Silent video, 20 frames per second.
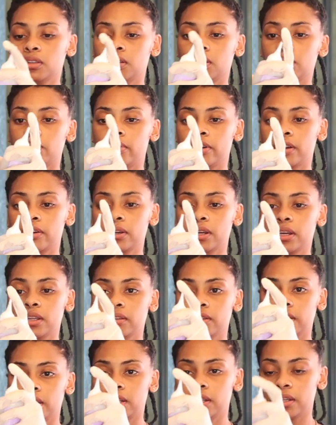of the brown
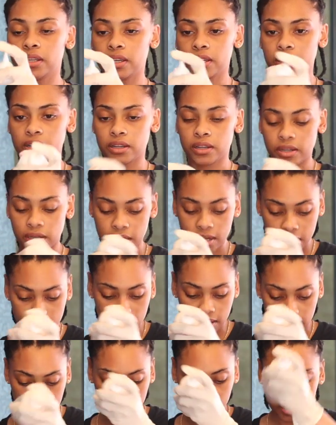color in there
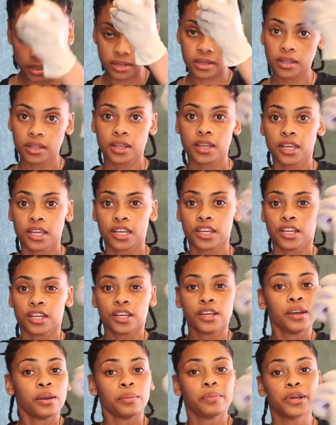and
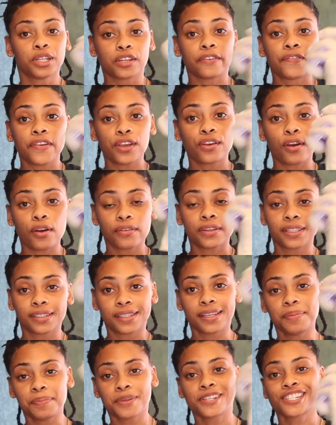put your finger over the
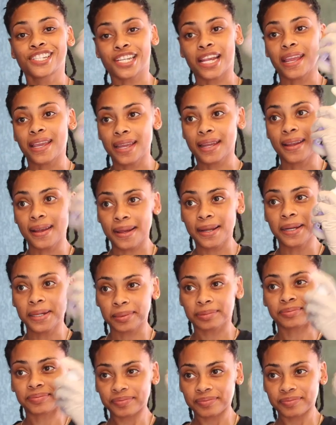tip and shake it up.